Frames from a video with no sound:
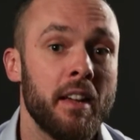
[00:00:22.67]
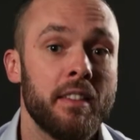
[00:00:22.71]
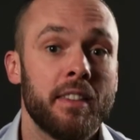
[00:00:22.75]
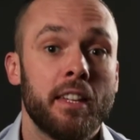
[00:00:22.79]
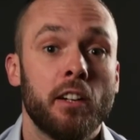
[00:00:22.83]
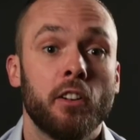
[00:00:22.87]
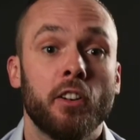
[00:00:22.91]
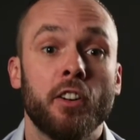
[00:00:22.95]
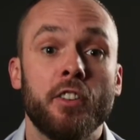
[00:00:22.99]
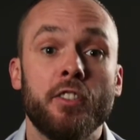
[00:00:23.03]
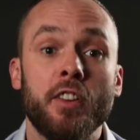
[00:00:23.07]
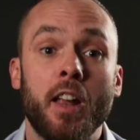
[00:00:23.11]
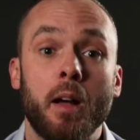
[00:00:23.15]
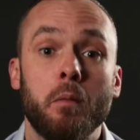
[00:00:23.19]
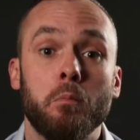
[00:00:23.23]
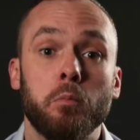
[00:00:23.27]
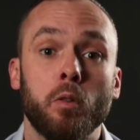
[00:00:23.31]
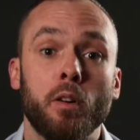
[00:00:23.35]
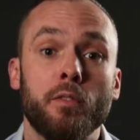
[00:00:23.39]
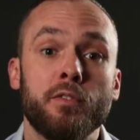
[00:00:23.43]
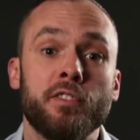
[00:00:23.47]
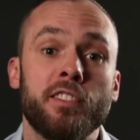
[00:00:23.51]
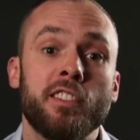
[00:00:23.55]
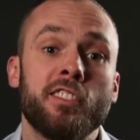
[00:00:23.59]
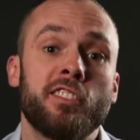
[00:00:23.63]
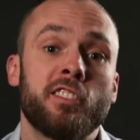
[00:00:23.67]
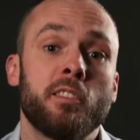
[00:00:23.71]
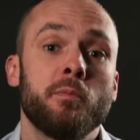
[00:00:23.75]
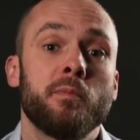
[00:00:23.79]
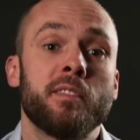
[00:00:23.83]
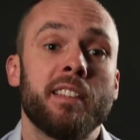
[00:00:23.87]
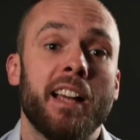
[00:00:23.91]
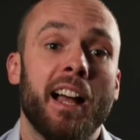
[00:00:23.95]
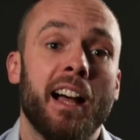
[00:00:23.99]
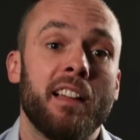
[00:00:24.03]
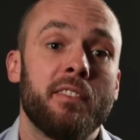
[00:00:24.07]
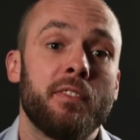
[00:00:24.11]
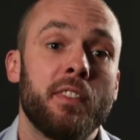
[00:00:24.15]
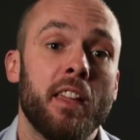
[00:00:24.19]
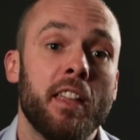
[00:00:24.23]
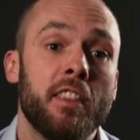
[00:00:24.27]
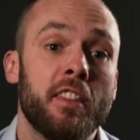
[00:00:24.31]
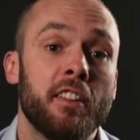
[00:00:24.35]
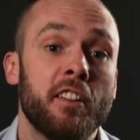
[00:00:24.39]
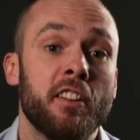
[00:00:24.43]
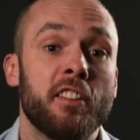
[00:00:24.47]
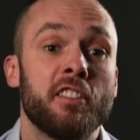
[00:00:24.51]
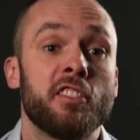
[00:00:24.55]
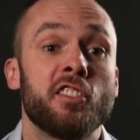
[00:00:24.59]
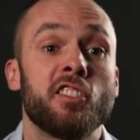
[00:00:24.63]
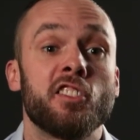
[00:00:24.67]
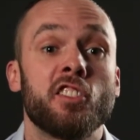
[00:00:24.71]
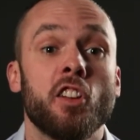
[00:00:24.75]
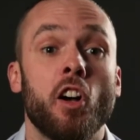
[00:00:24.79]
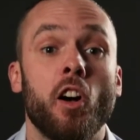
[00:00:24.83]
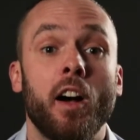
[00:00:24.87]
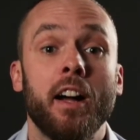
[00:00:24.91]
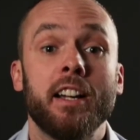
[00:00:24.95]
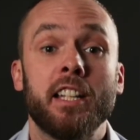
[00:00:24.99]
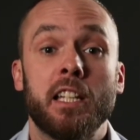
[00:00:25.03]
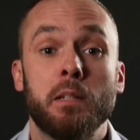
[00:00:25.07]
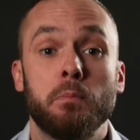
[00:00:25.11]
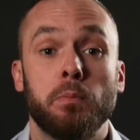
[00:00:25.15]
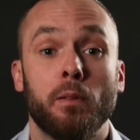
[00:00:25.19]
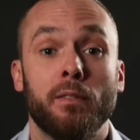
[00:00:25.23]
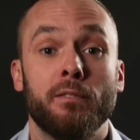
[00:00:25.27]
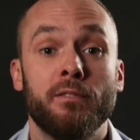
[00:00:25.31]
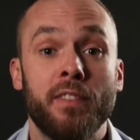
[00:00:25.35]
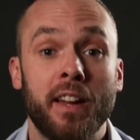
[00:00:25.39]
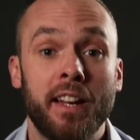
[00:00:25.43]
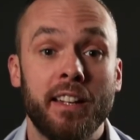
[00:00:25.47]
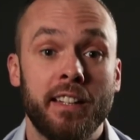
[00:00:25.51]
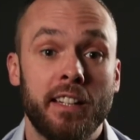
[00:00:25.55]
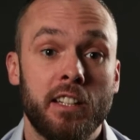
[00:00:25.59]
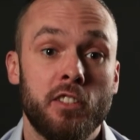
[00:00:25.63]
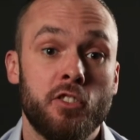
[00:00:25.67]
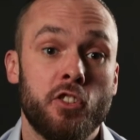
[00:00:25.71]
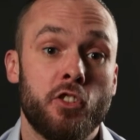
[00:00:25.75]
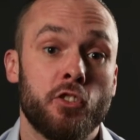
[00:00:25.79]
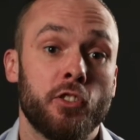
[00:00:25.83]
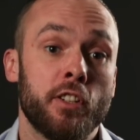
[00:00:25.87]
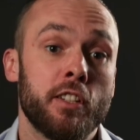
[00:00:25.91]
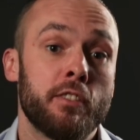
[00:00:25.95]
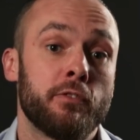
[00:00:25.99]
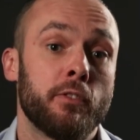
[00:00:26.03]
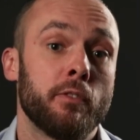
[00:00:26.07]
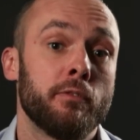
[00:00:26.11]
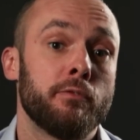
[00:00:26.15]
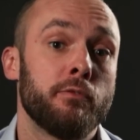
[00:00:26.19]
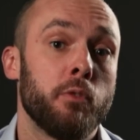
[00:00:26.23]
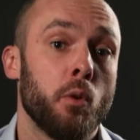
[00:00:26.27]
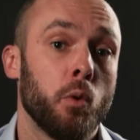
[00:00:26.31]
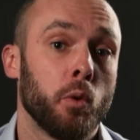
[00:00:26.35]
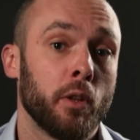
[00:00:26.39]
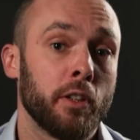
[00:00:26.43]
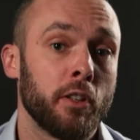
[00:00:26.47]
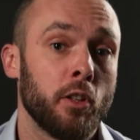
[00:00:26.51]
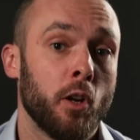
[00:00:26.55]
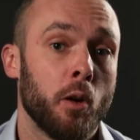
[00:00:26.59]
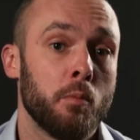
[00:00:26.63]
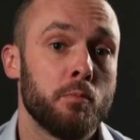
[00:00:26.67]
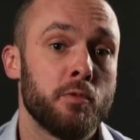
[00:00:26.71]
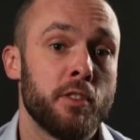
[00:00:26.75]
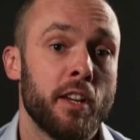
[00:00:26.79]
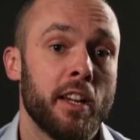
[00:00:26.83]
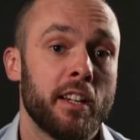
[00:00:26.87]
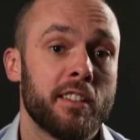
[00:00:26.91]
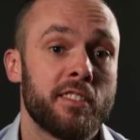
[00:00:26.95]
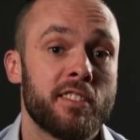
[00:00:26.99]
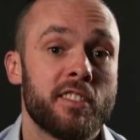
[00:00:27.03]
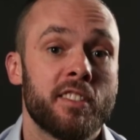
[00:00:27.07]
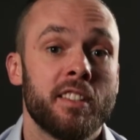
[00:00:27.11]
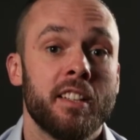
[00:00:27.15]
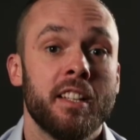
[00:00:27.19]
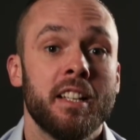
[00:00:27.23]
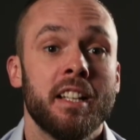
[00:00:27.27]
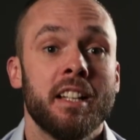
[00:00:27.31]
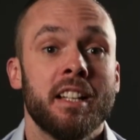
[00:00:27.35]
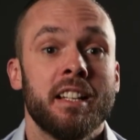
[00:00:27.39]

There are a number of systems out there that are designed to prevent injuries from falling objects.